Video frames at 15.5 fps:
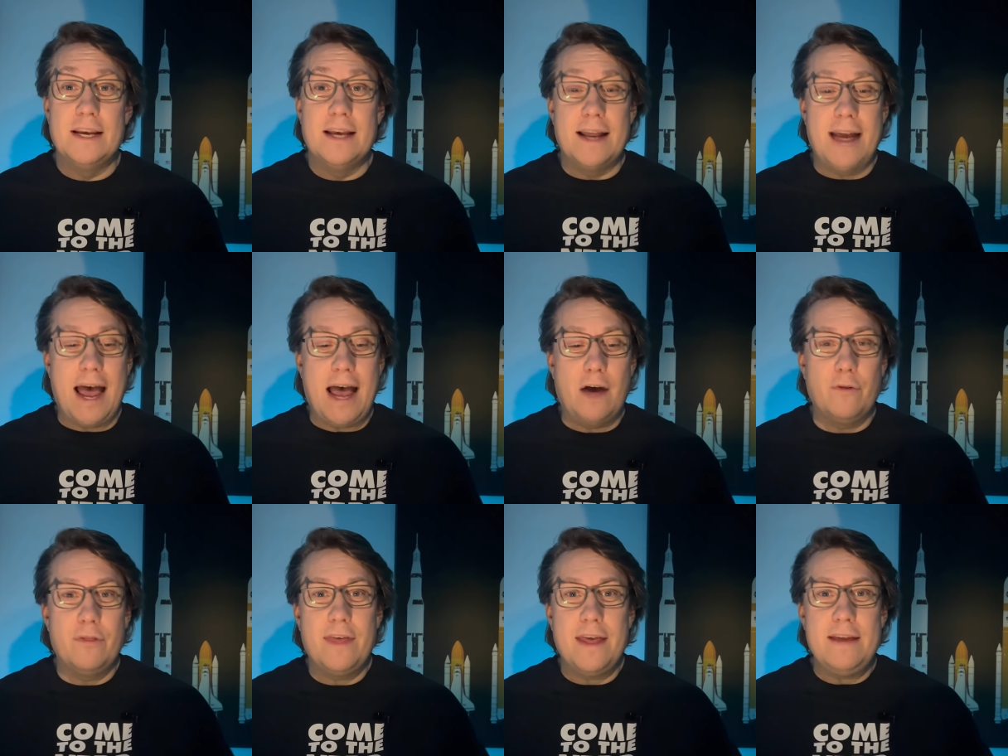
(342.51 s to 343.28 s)
and
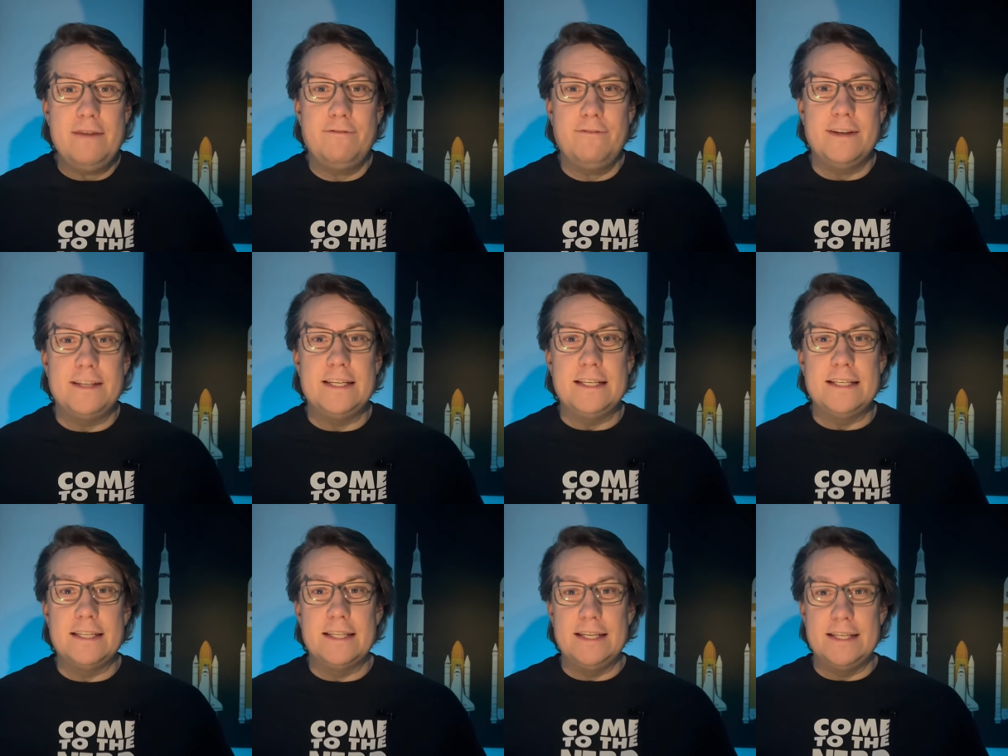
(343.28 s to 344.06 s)
how they fit
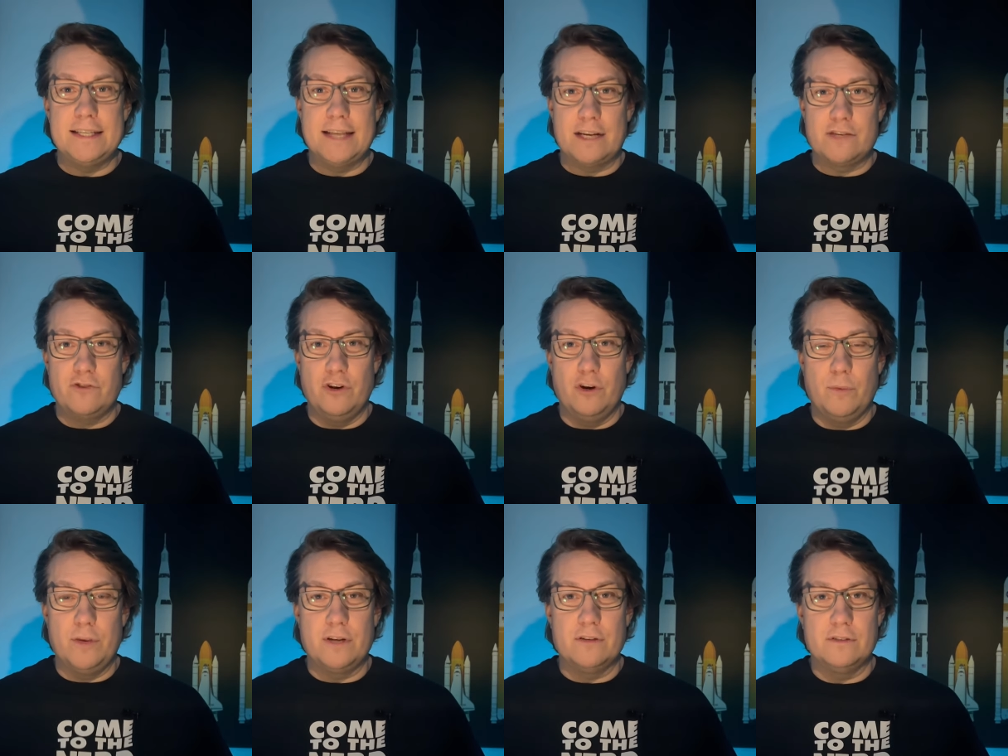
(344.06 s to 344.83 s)
into these
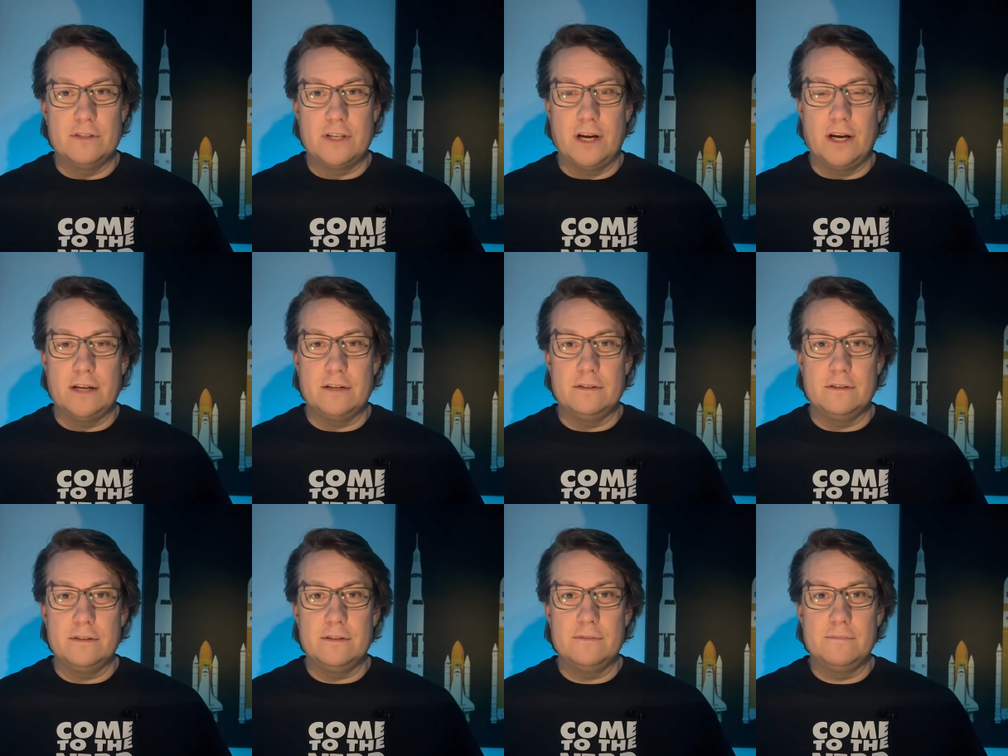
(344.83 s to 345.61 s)
astronomical
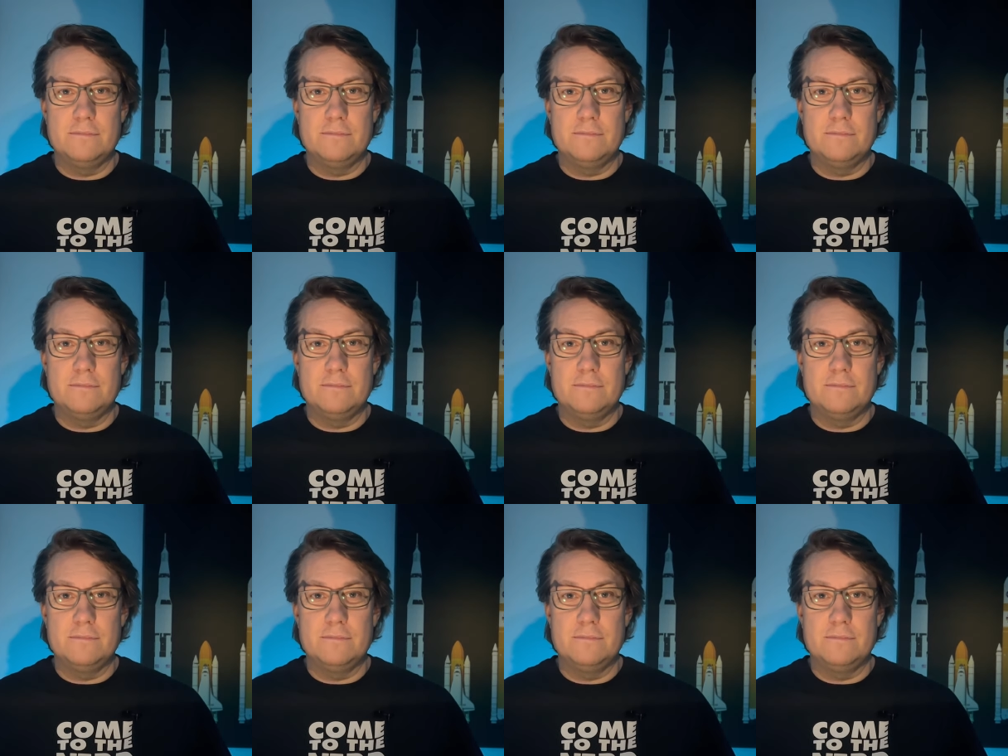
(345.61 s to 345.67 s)
cycles.